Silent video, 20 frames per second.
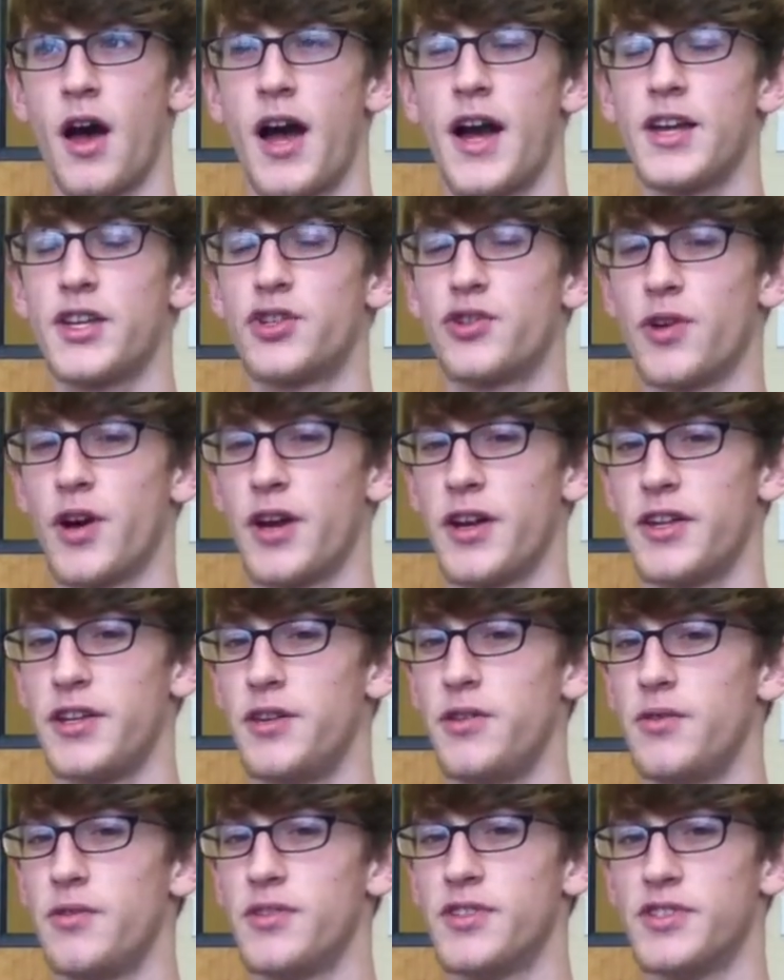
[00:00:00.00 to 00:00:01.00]
I try to
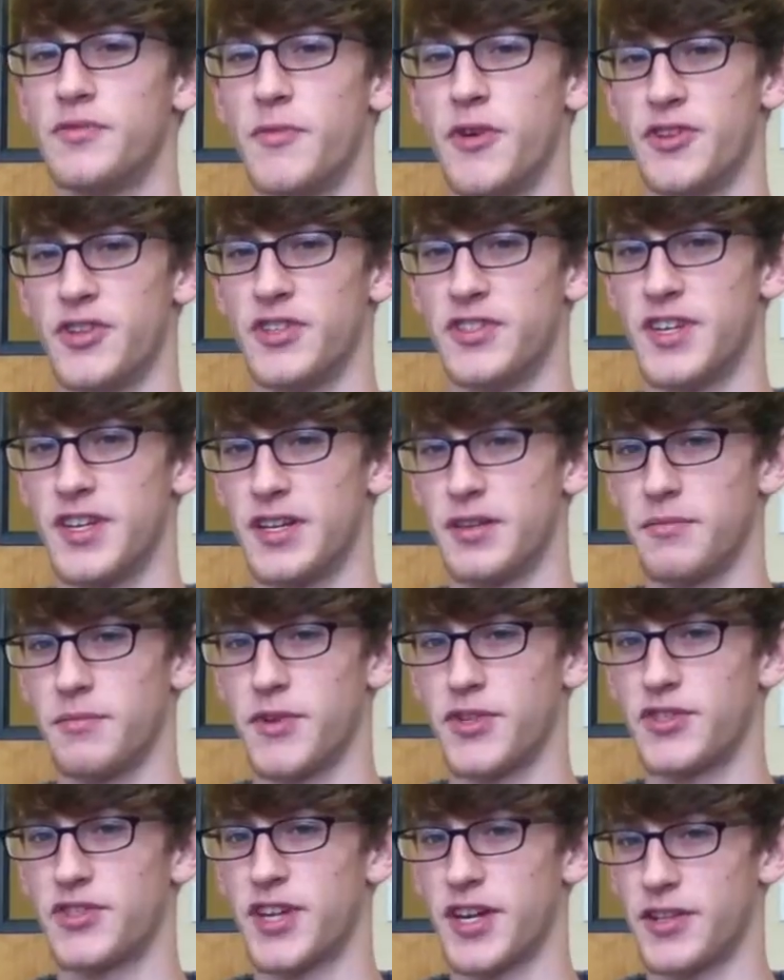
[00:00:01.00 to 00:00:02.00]
use as much
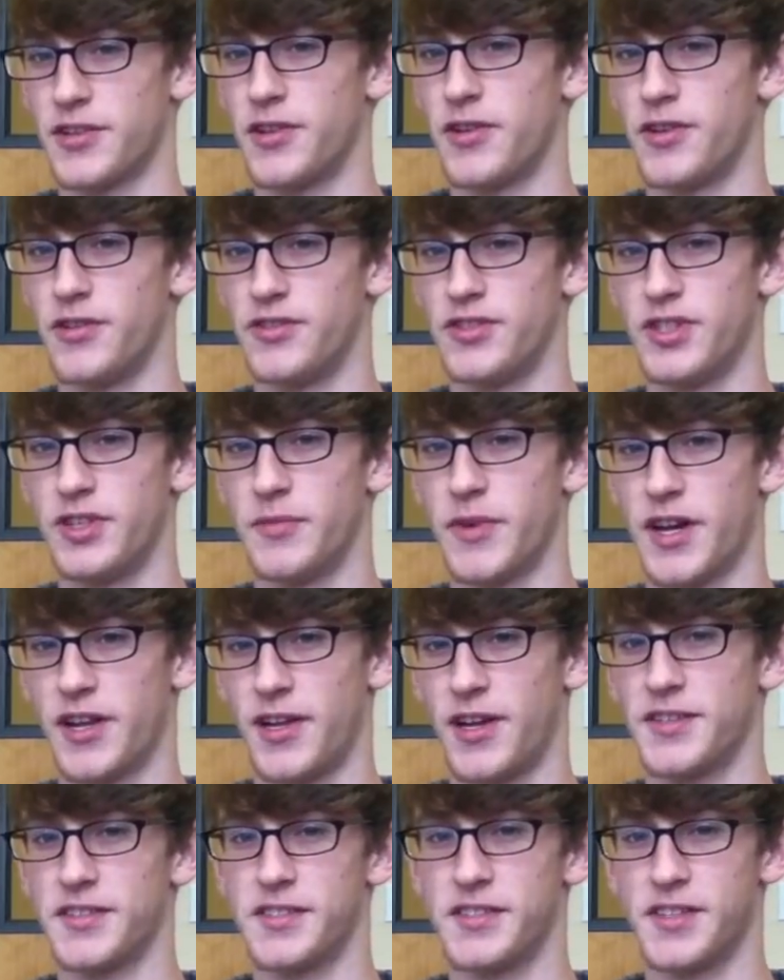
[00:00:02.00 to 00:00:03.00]
technology in my
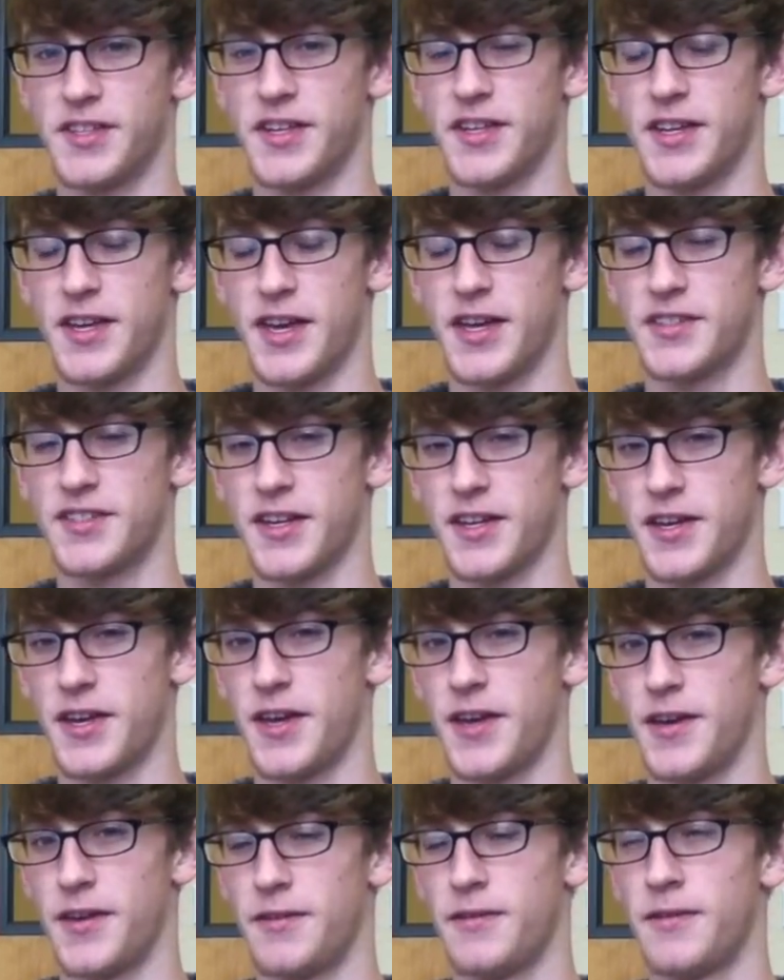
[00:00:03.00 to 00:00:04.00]
classes as I
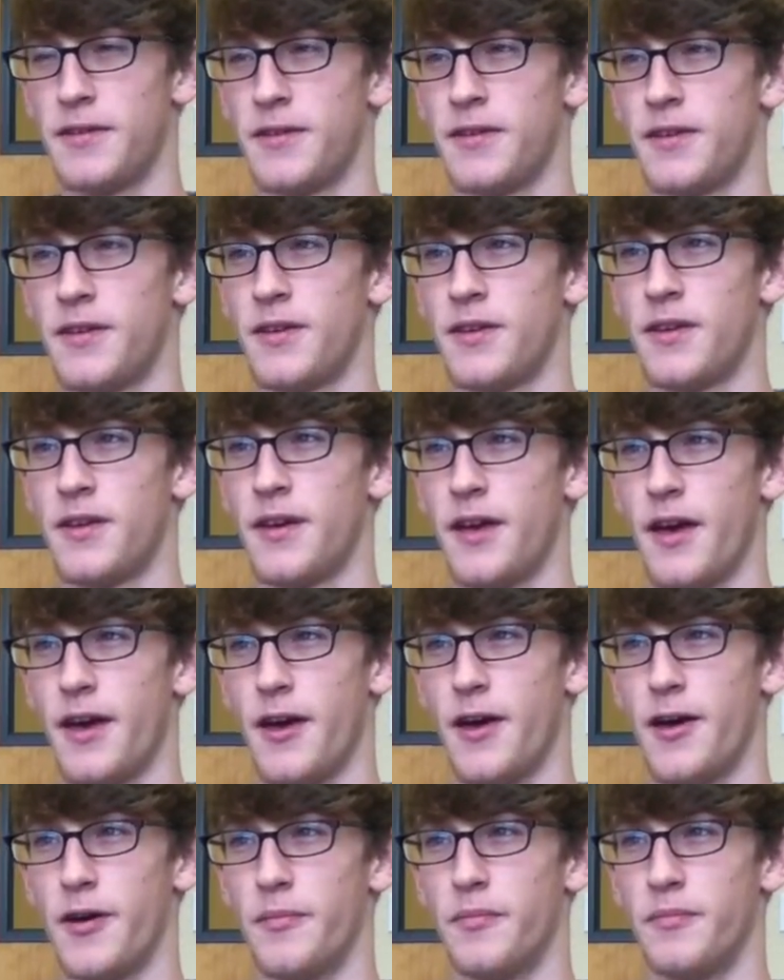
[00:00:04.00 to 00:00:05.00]
can.
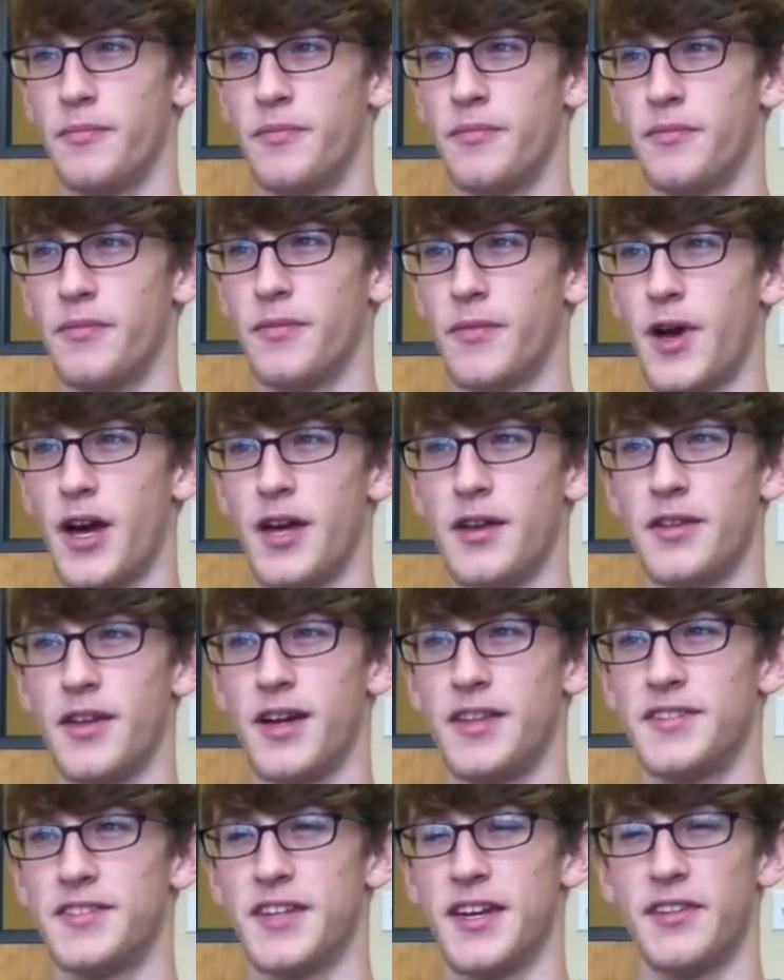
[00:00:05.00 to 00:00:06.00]

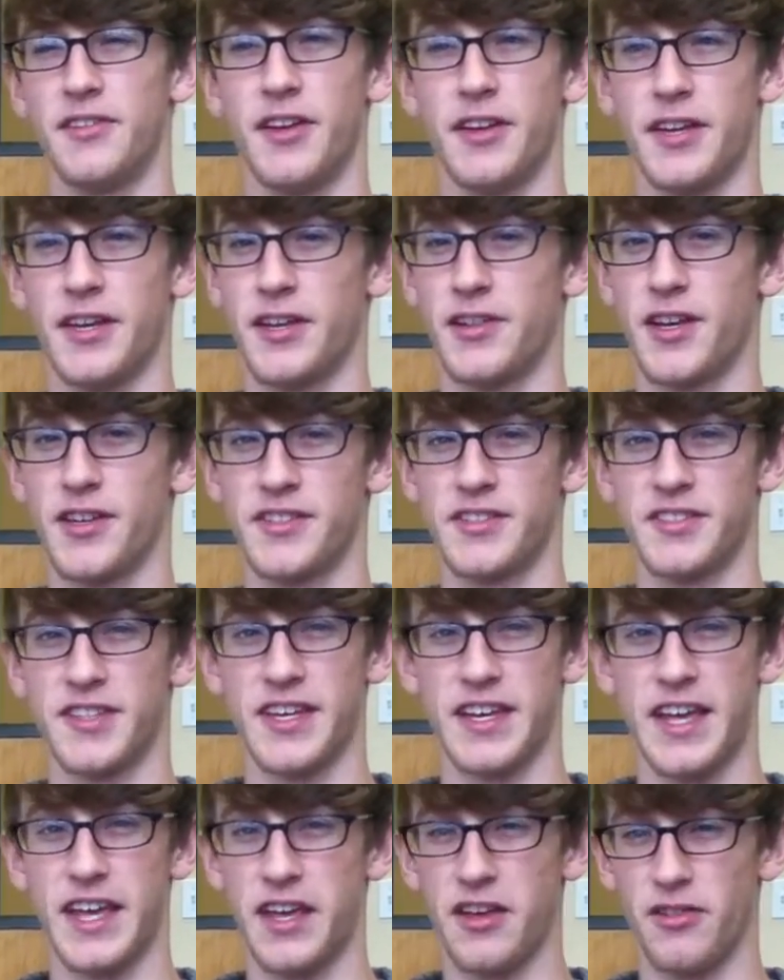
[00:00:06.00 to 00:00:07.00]
I'd say like in classes
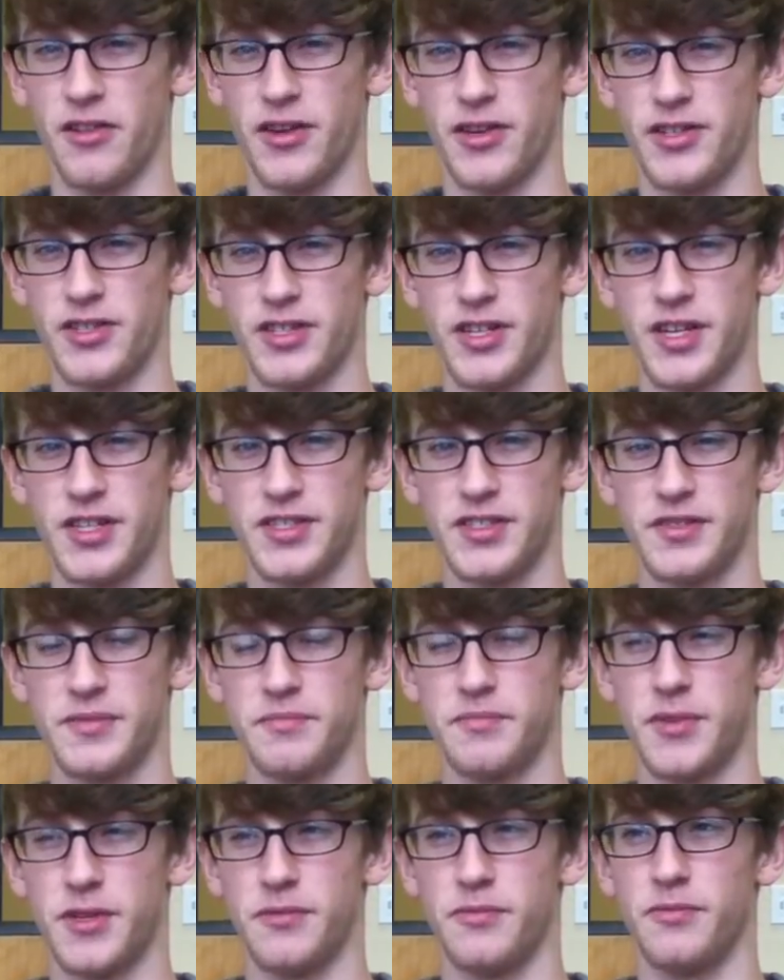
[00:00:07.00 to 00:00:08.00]
like English, it's
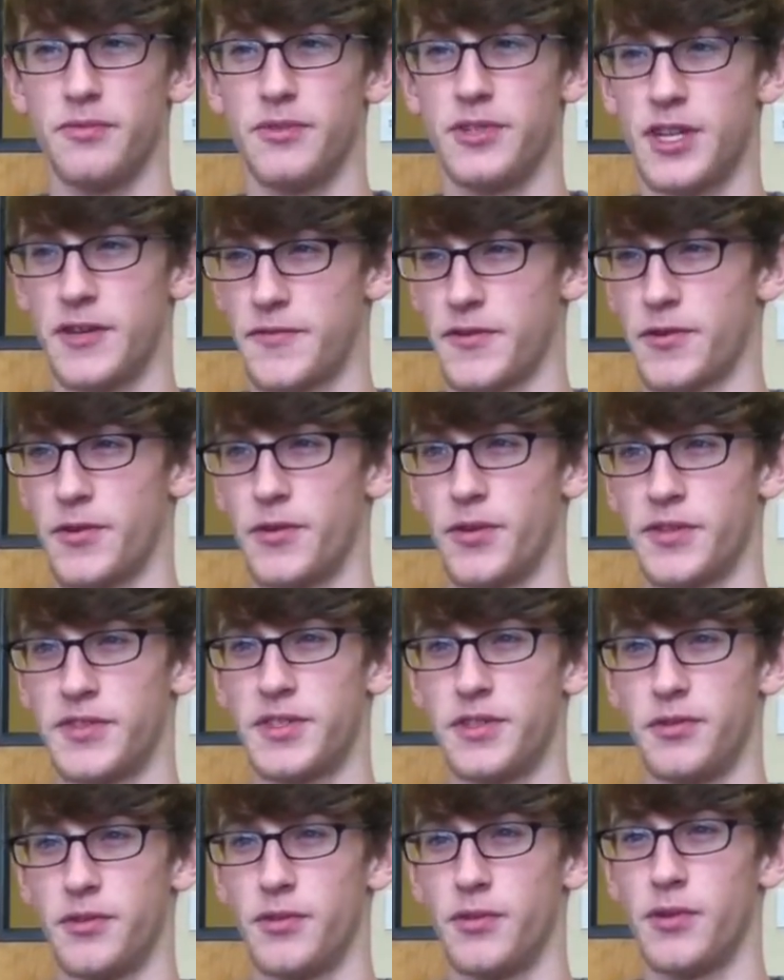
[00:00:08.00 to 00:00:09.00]
been difficult
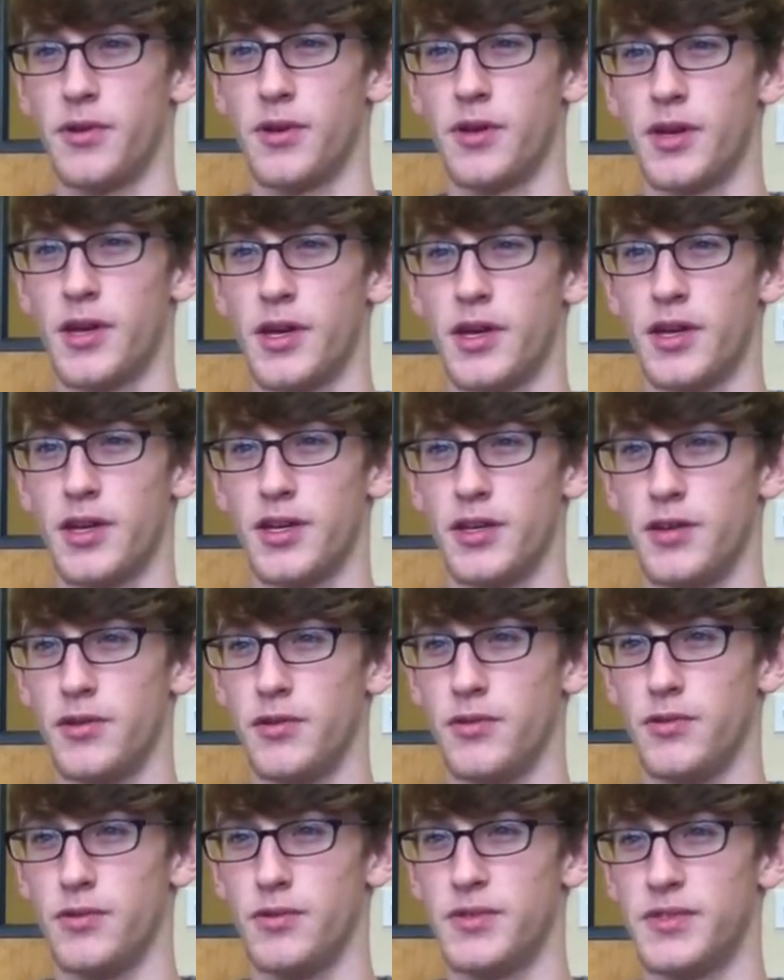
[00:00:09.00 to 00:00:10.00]
to
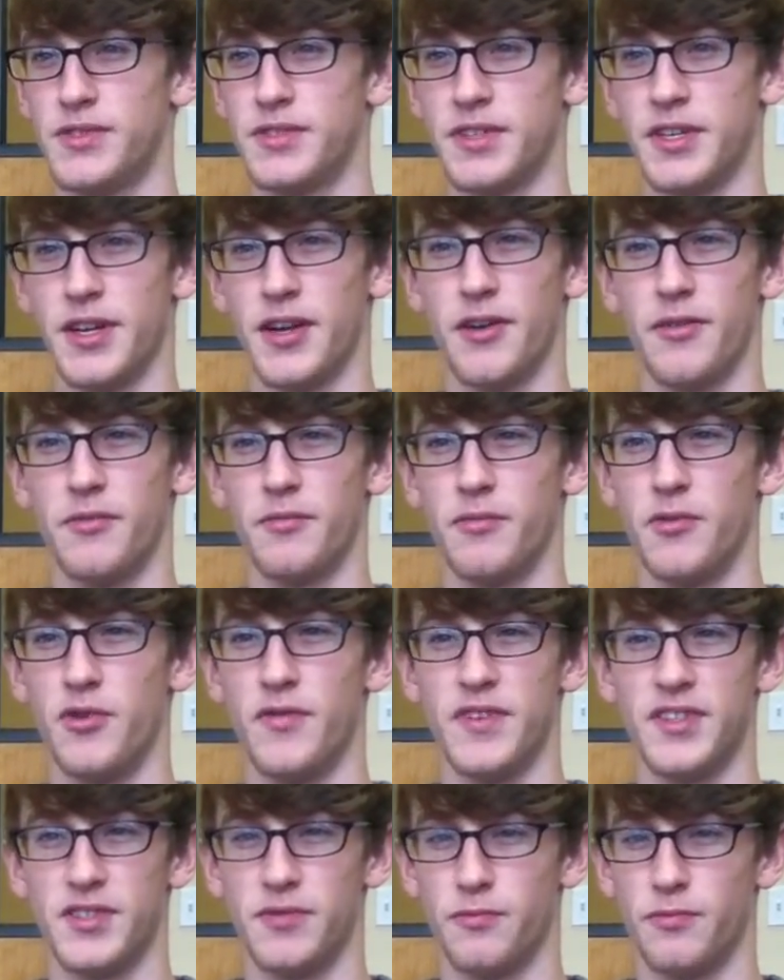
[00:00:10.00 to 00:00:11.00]
use
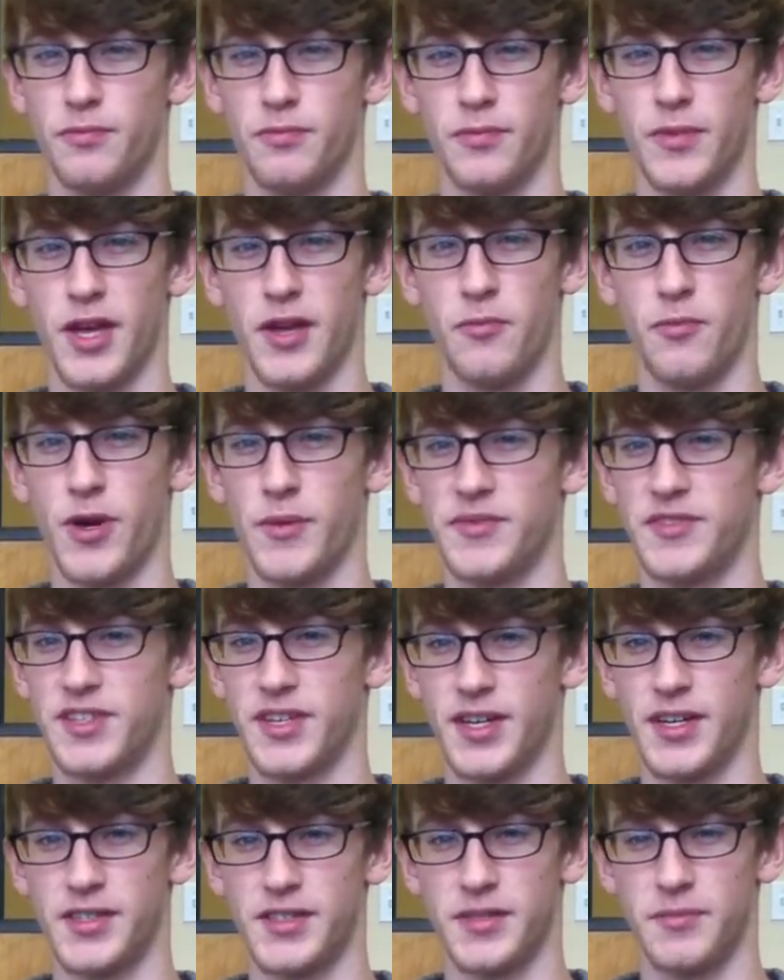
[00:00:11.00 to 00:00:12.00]
movies and
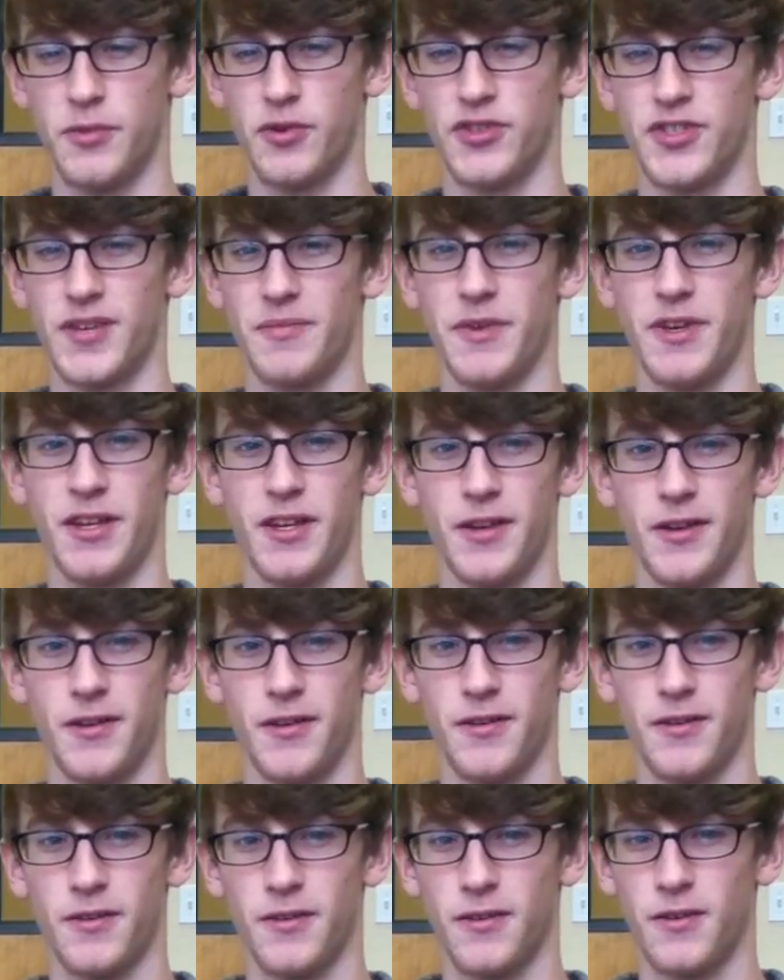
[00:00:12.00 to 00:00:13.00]
websites and multimedia